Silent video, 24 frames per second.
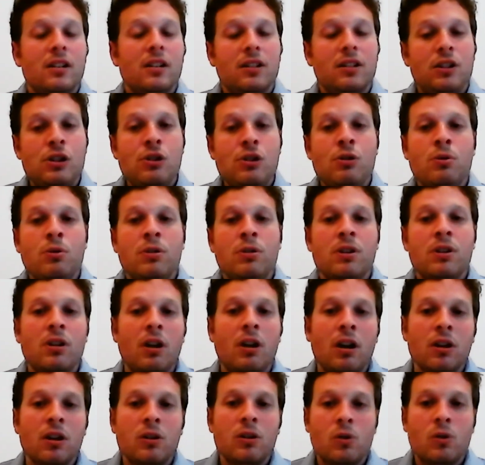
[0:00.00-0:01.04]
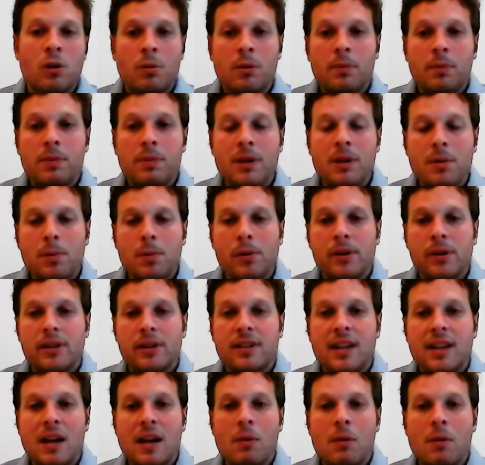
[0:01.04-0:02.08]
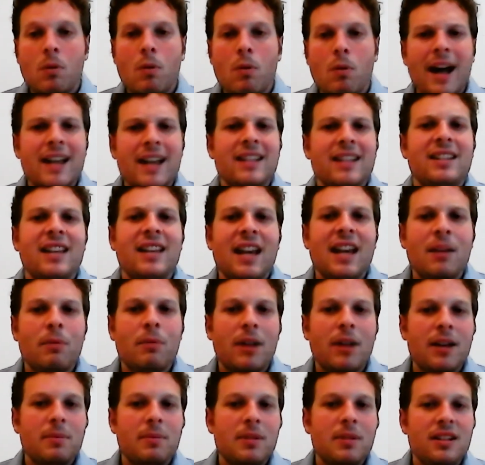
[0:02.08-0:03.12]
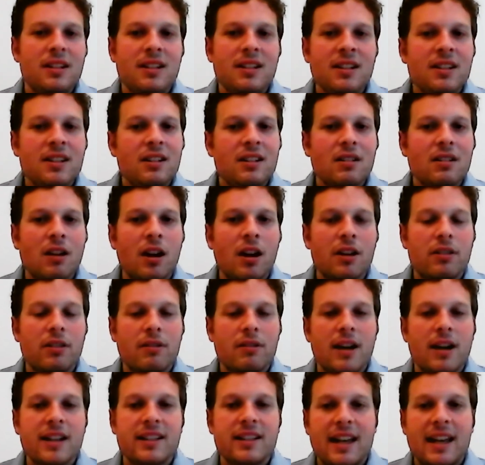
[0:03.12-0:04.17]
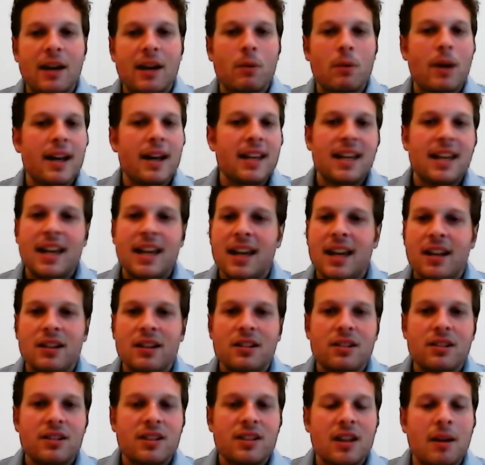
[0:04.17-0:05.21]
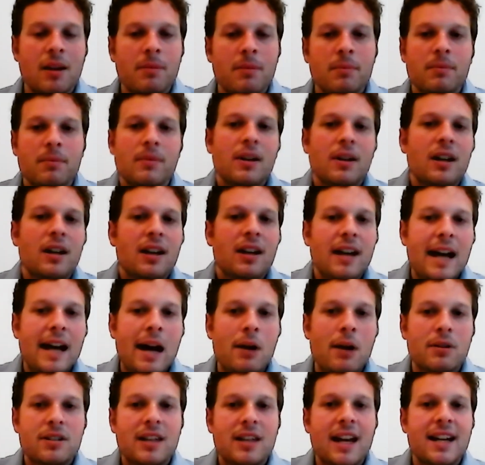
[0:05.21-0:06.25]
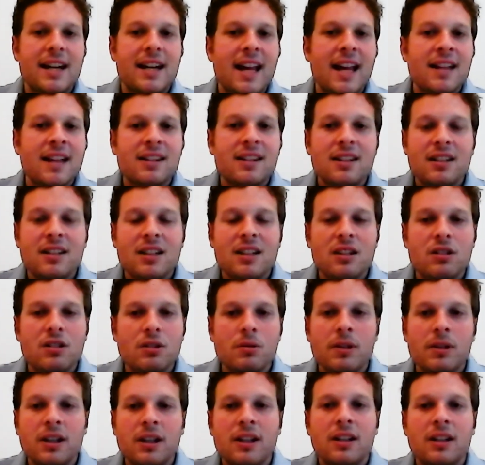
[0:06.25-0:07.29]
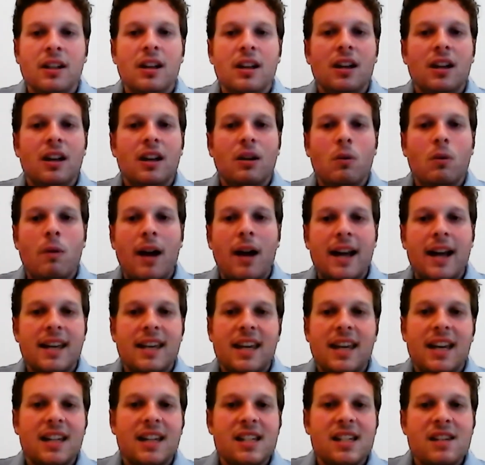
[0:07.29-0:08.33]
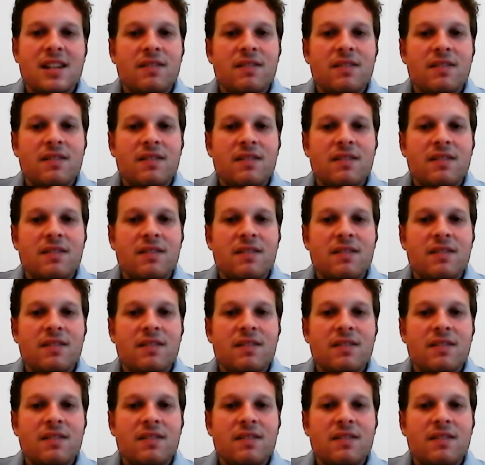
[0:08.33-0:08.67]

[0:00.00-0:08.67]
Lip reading: you and all normal people would say, well, why is the NYPD authorizing that? Why can't some outside entity do it? Why can't even the